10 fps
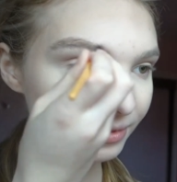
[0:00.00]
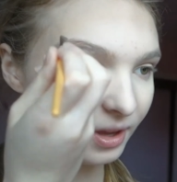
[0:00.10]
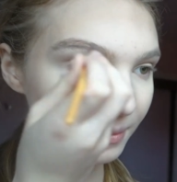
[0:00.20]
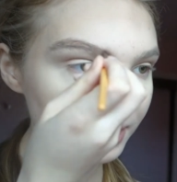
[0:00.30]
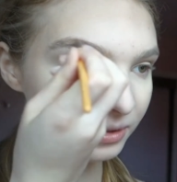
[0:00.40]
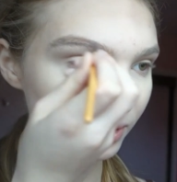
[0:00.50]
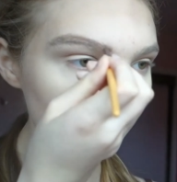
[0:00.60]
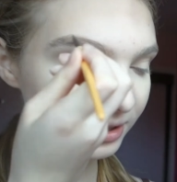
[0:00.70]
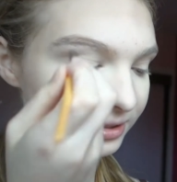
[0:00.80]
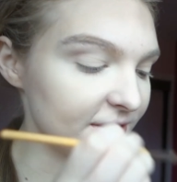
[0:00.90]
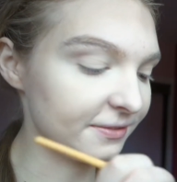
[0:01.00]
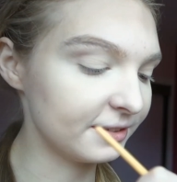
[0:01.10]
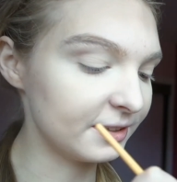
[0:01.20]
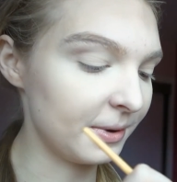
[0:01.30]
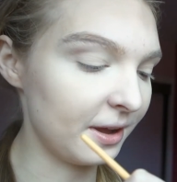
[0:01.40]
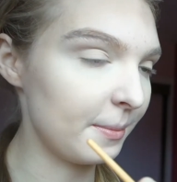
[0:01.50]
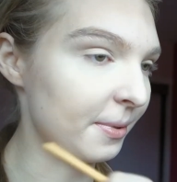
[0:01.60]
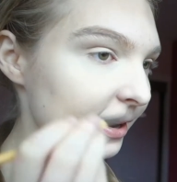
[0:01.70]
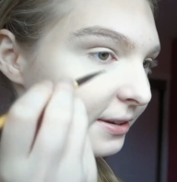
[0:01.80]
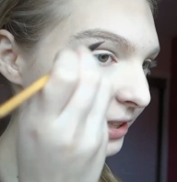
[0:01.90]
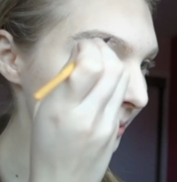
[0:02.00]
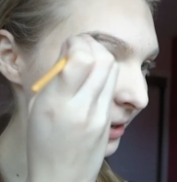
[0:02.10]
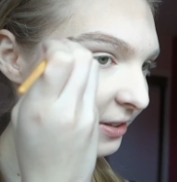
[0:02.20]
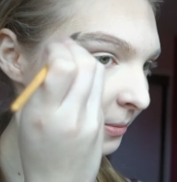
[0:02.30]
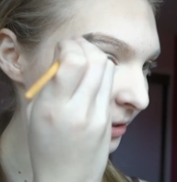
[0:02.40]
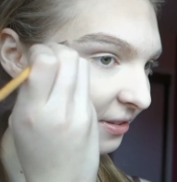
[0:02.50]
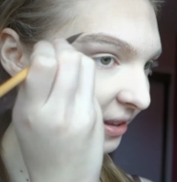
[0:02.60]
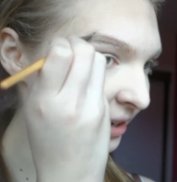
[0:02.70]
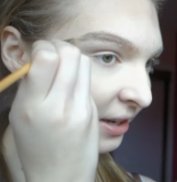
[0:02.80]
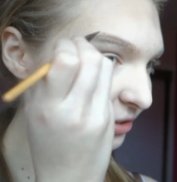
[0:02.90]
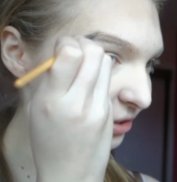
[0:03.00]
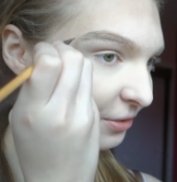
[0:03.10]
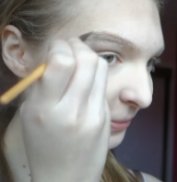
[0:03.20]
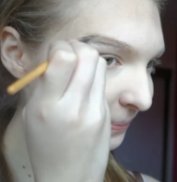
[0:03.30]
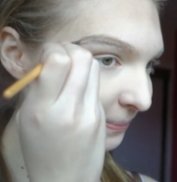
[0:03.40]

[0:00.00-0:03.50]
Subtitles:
I mean, it works, it fills in my eyebrows, it makes them look really natural.